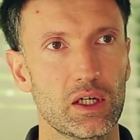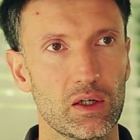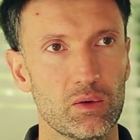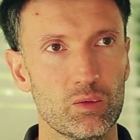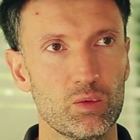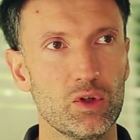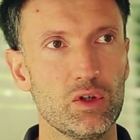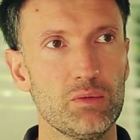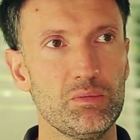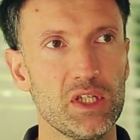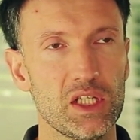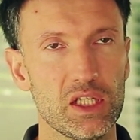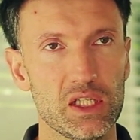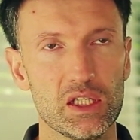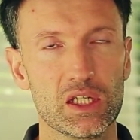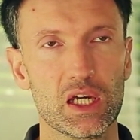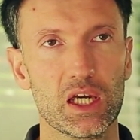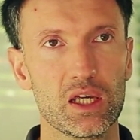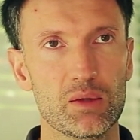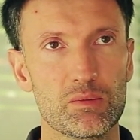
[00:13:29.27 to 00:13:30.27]
will
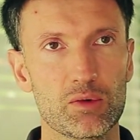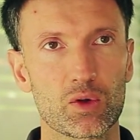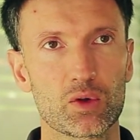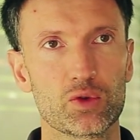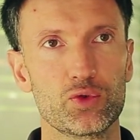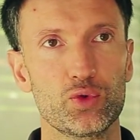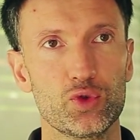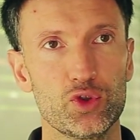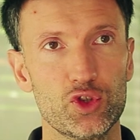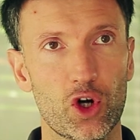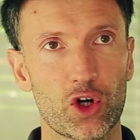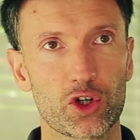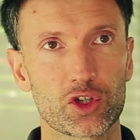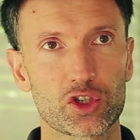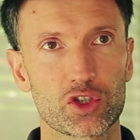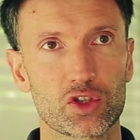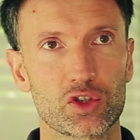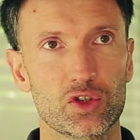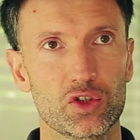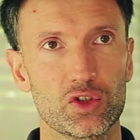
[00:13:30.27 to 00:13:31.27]
be able to dock
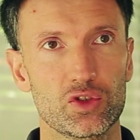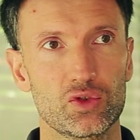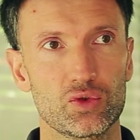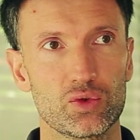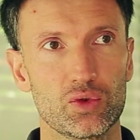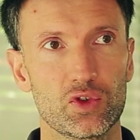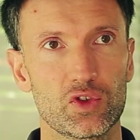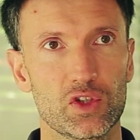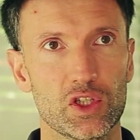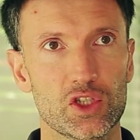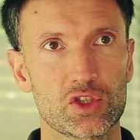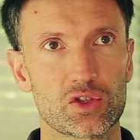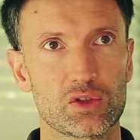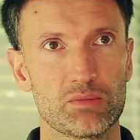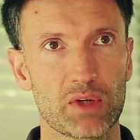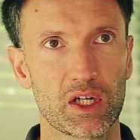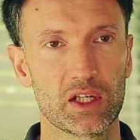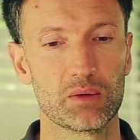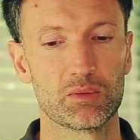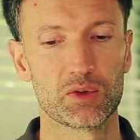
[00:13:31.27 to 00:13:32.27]
to the station
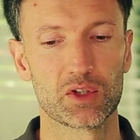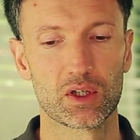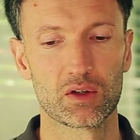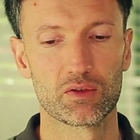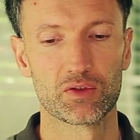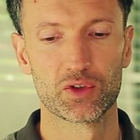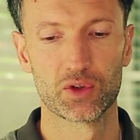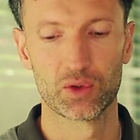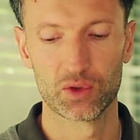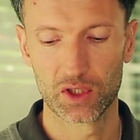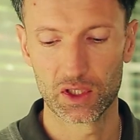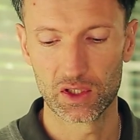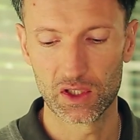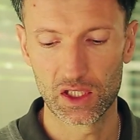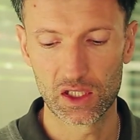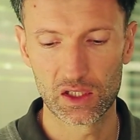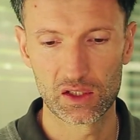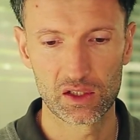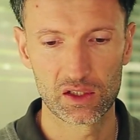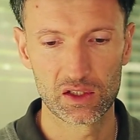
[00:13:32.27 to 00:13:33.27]
by themselves, so they
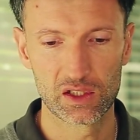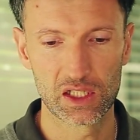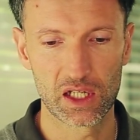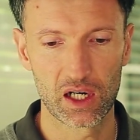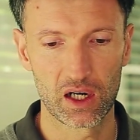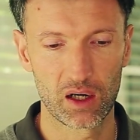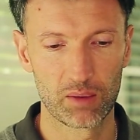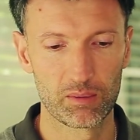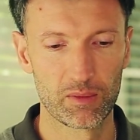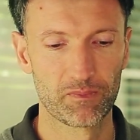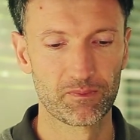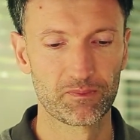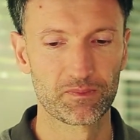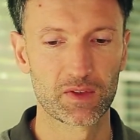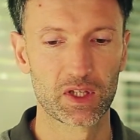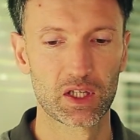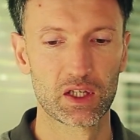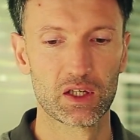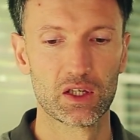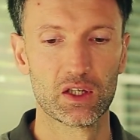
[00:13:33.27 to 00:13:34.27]
need the arm.
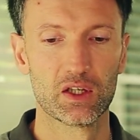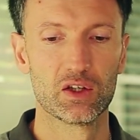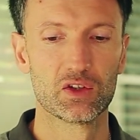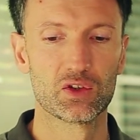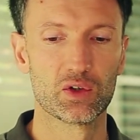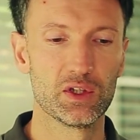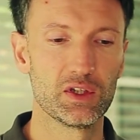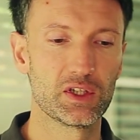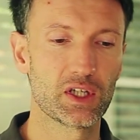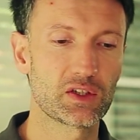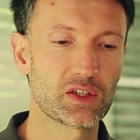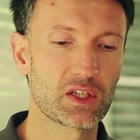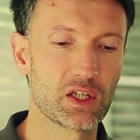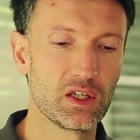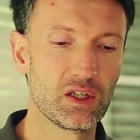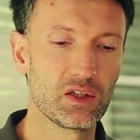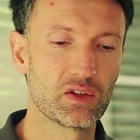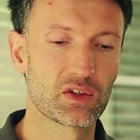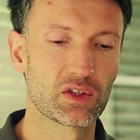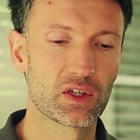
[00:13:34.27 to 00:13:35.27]
So in that
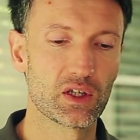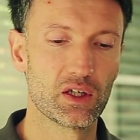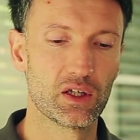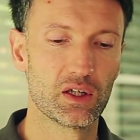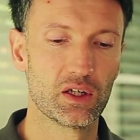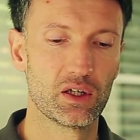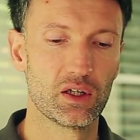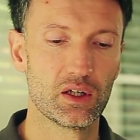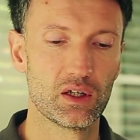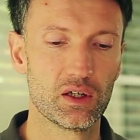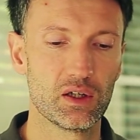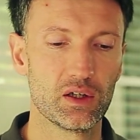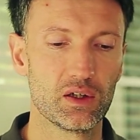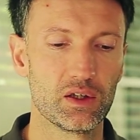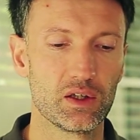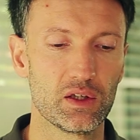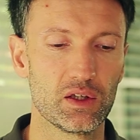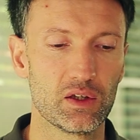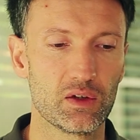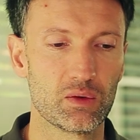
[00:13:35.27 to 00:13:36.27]
case,
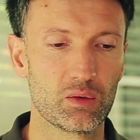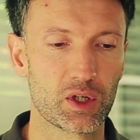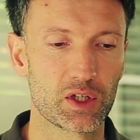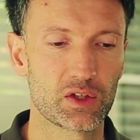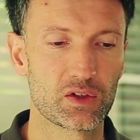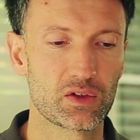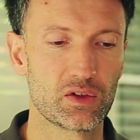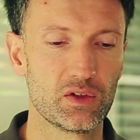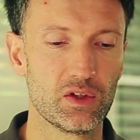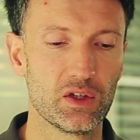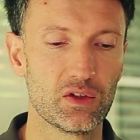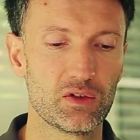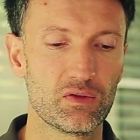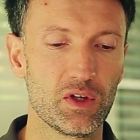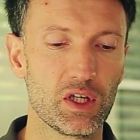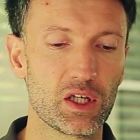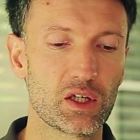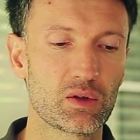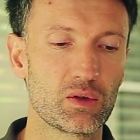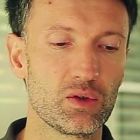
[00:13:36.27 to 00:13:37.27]
what these
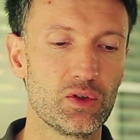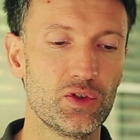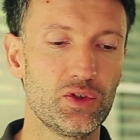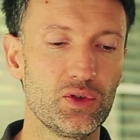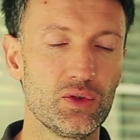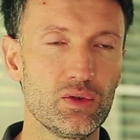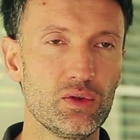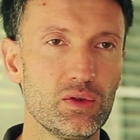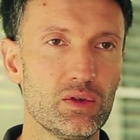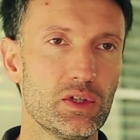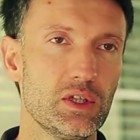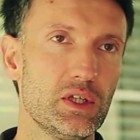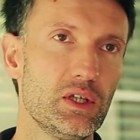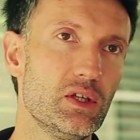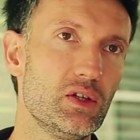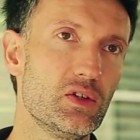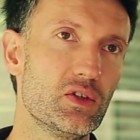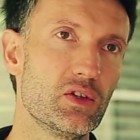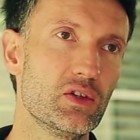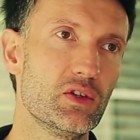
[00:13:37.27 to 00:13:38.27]
vehicles do
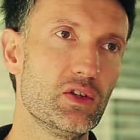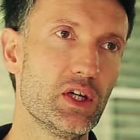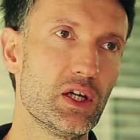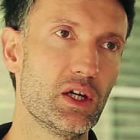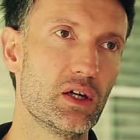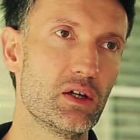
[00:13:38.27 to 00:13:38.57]
is they